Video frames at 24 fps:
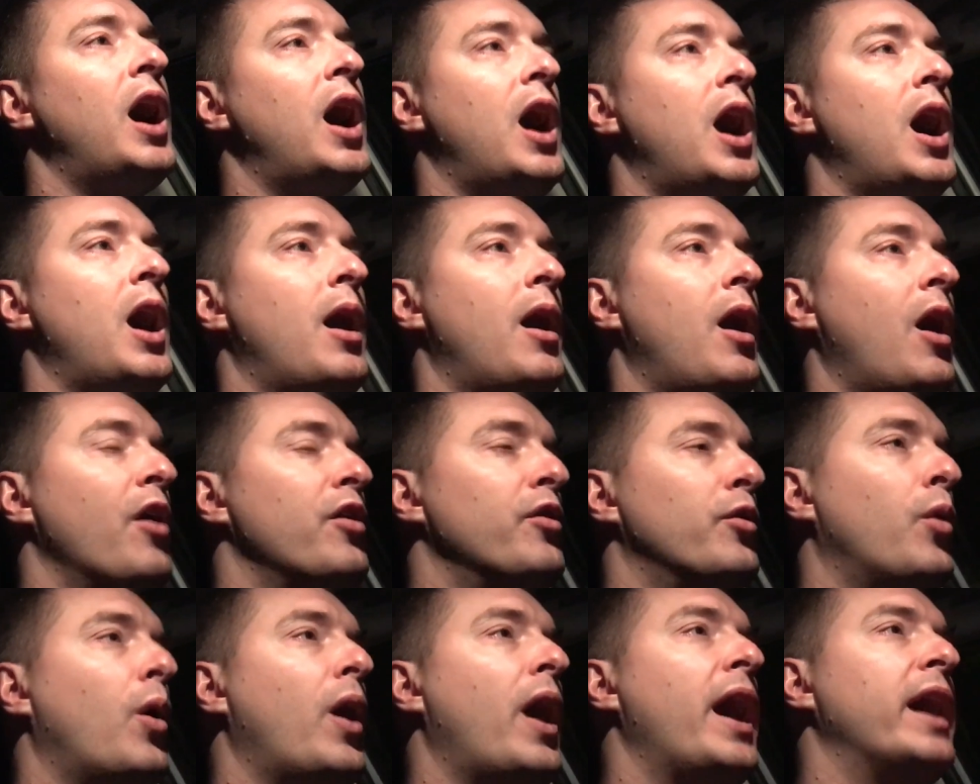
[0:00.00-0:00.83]
Uh,
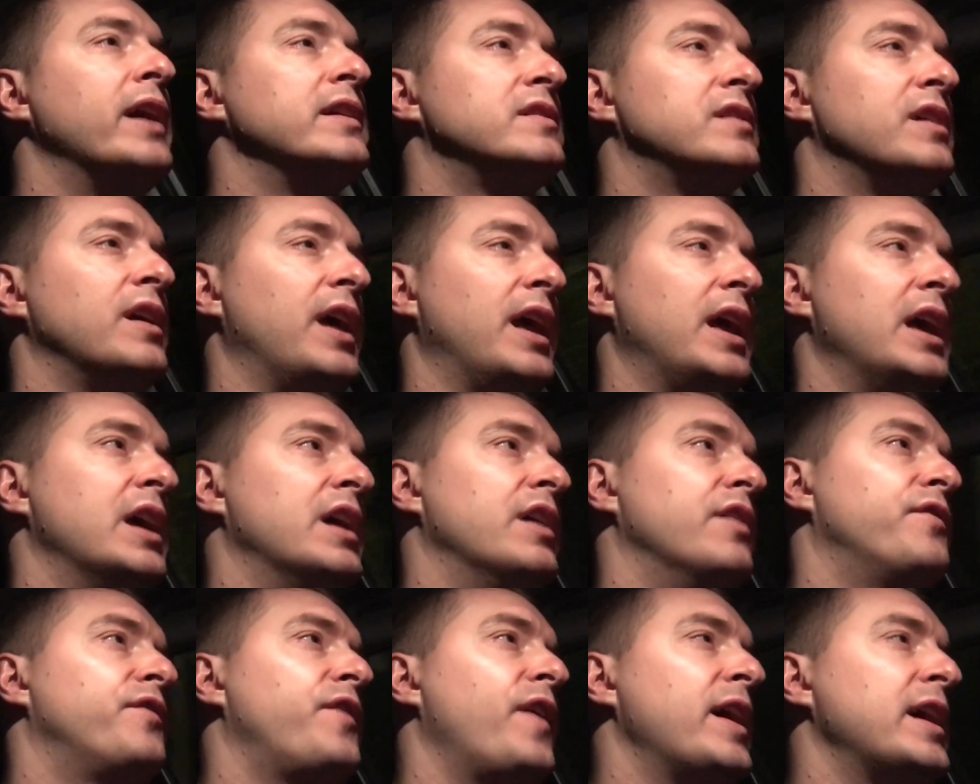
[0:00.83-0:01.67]
otherwise,
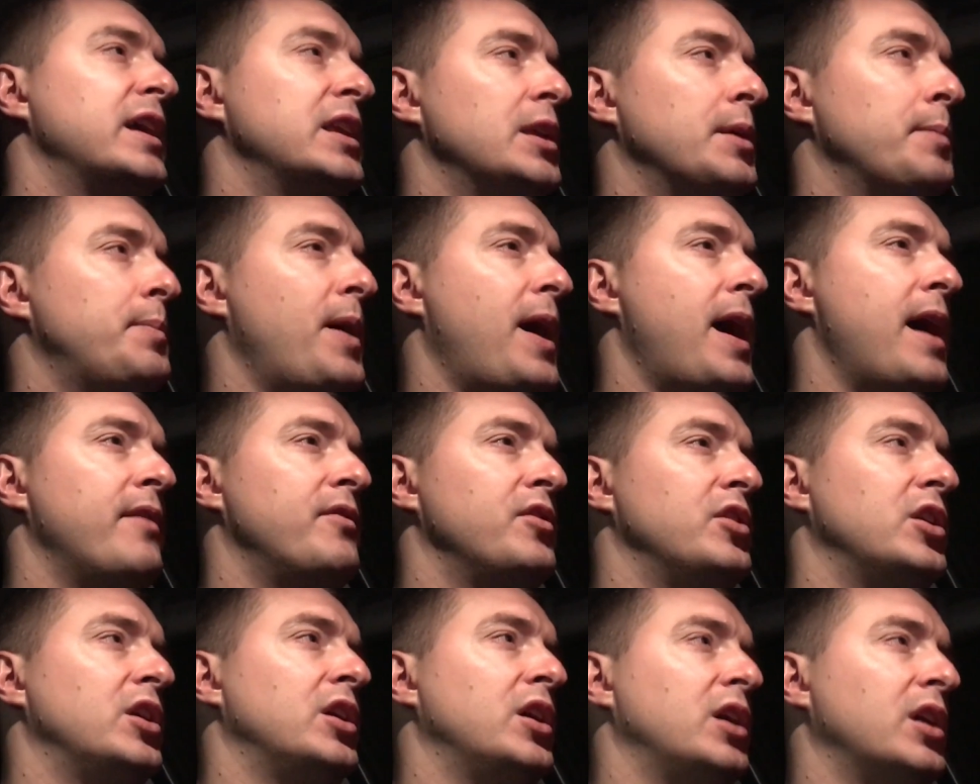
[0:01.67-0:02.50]
if I end up
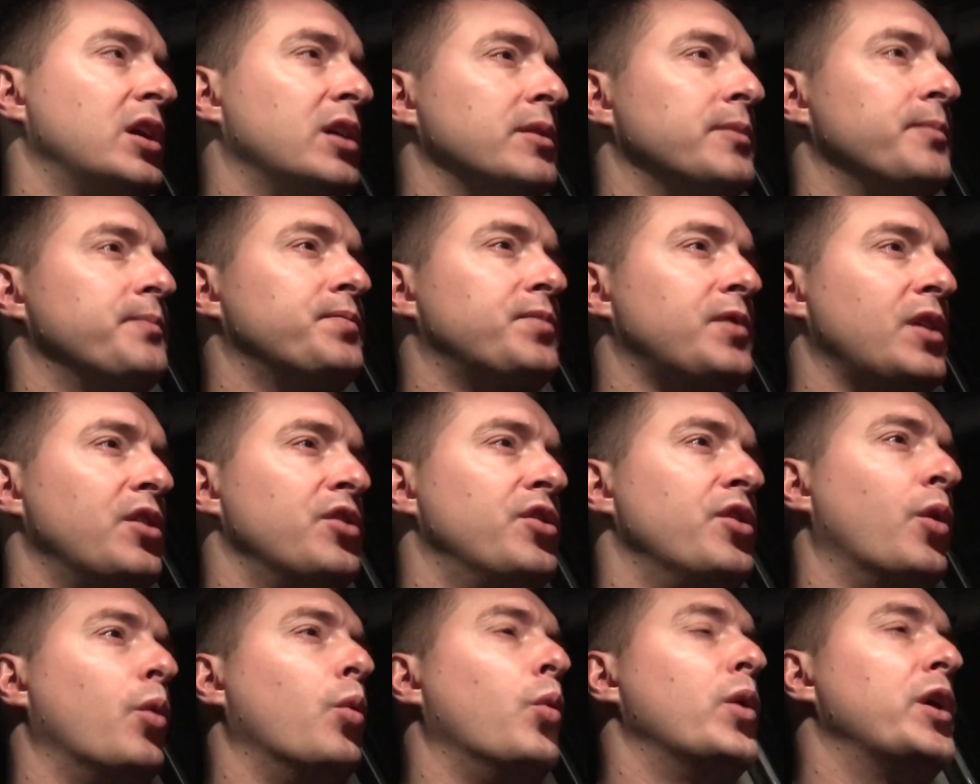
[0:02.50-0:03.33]
having
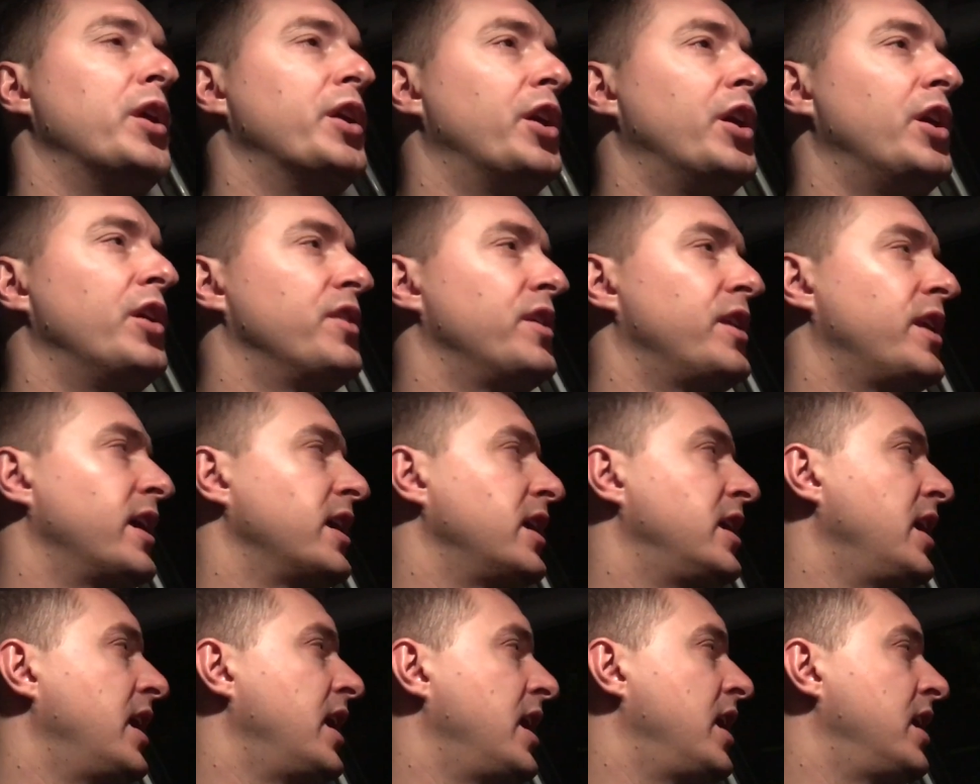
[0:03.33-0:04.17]
the winner, then I
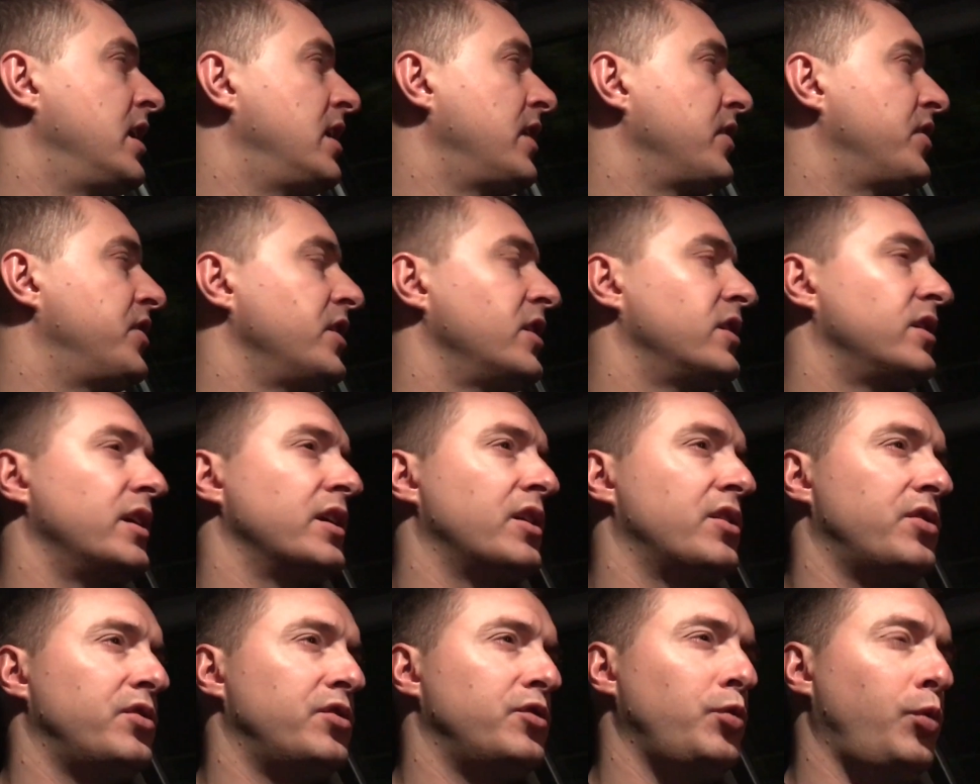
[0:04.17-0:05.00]
get I think
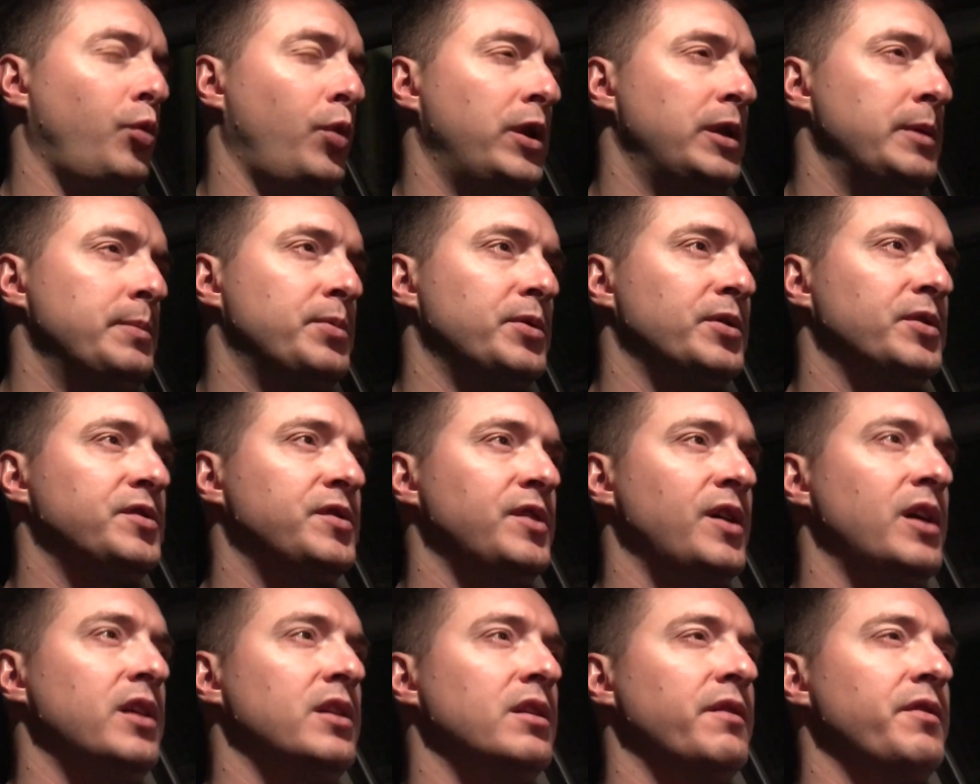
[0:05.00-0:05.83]
like
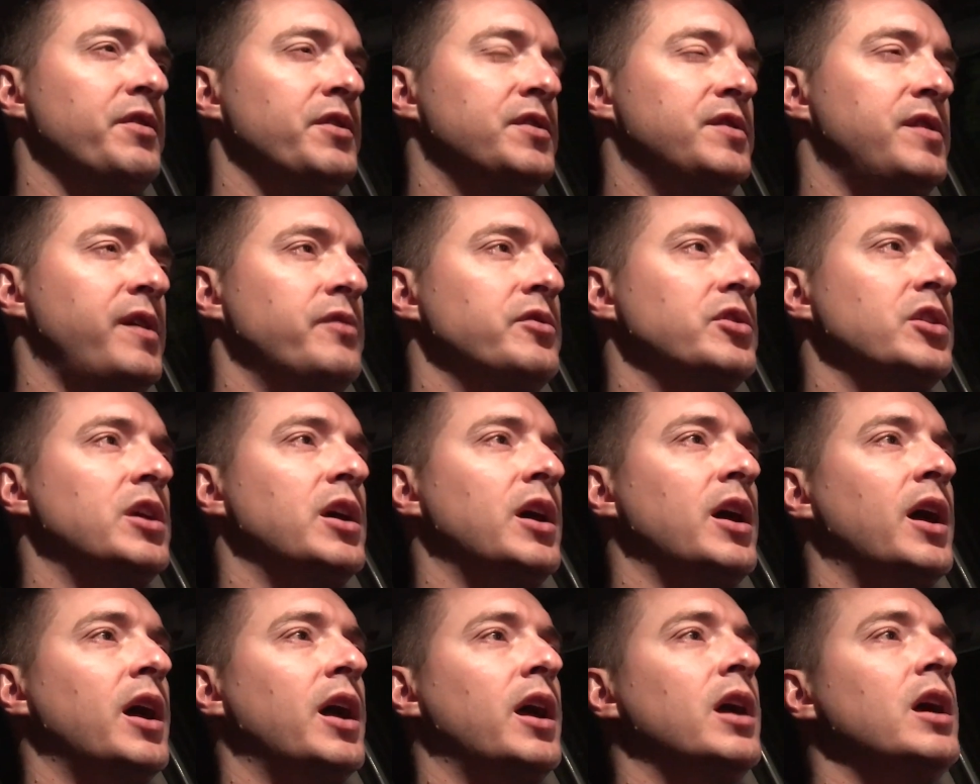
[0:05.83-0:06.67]
20% of the
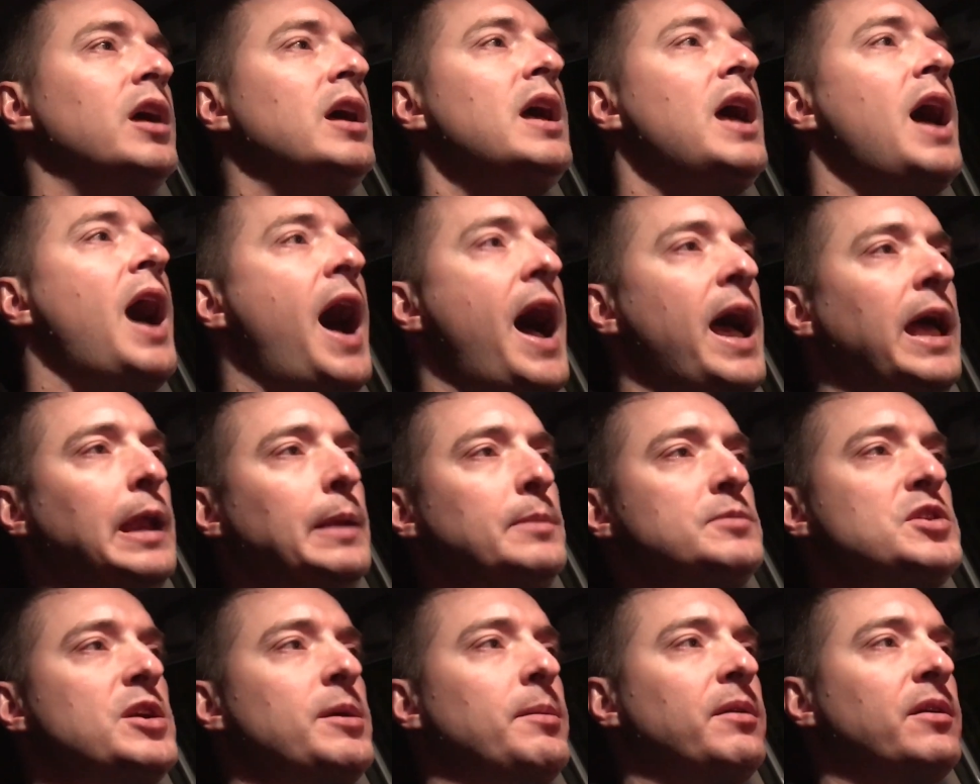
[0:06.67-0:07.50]
7K. I end
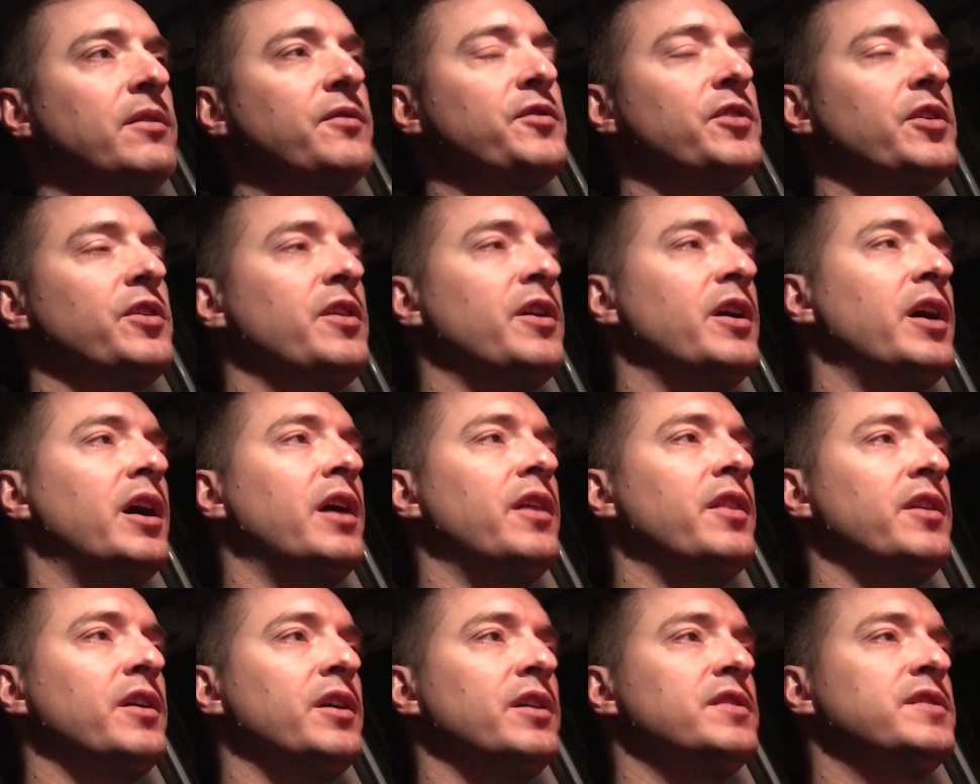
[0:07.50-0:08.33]
up jamming for the
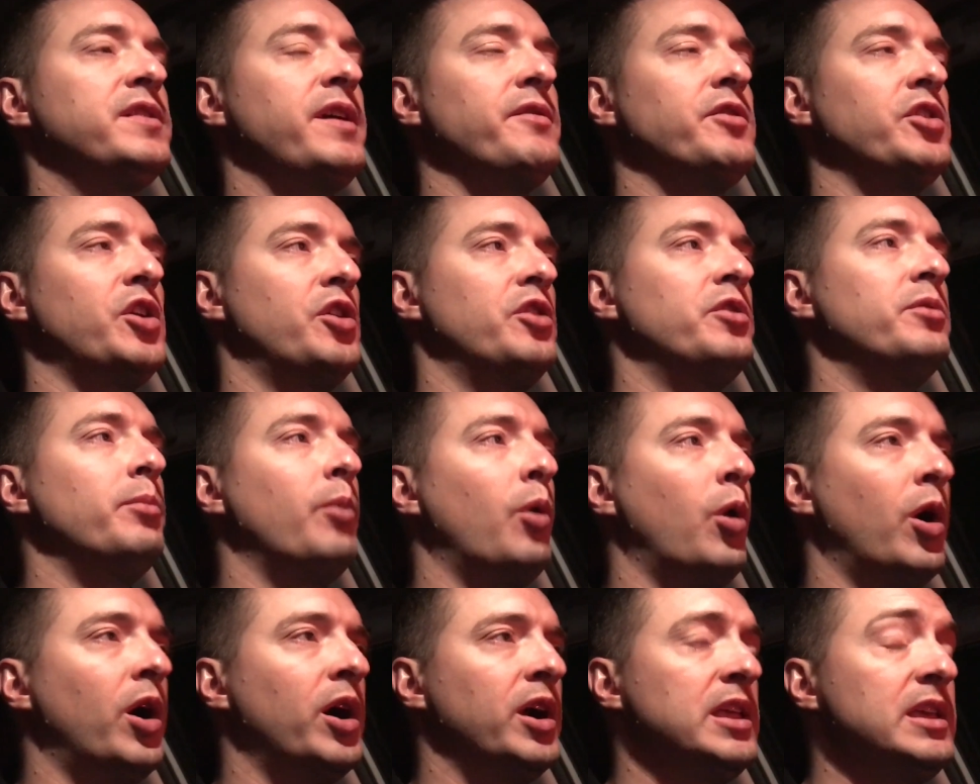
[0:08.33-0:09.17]
the 700
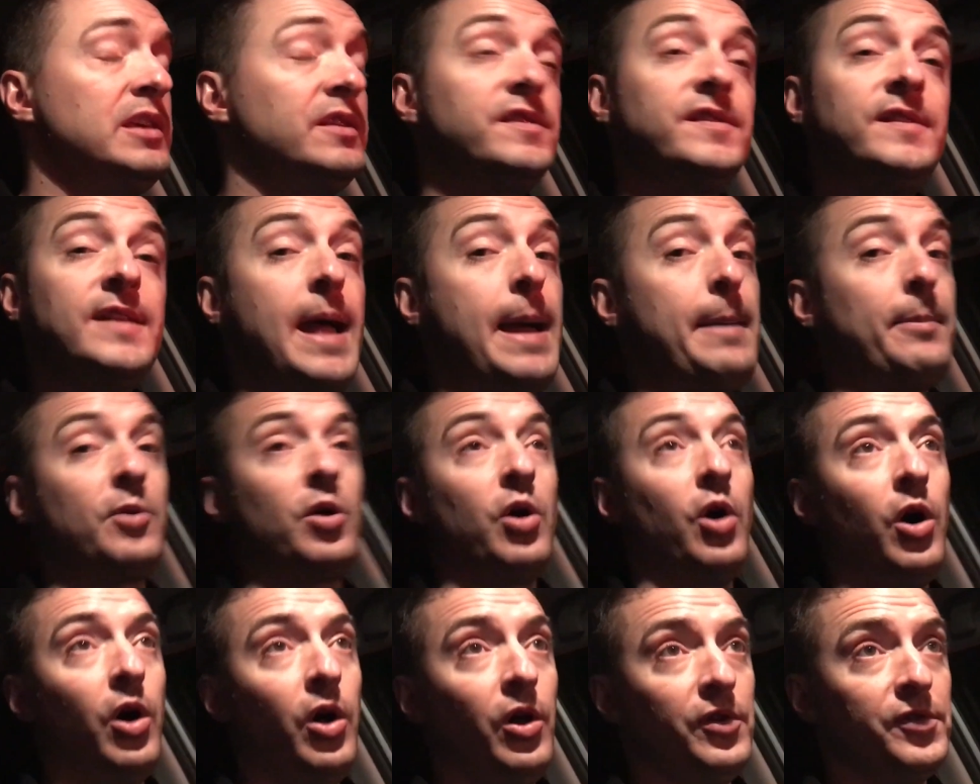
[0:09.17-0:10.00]
more. He snap
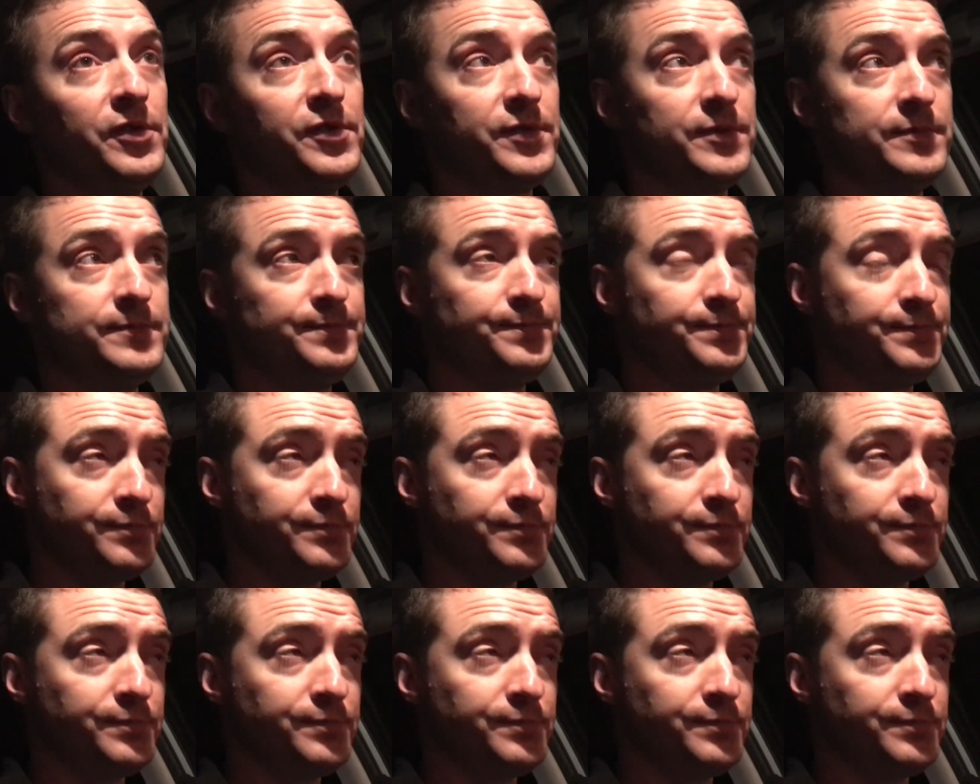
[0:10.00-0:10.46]
calls.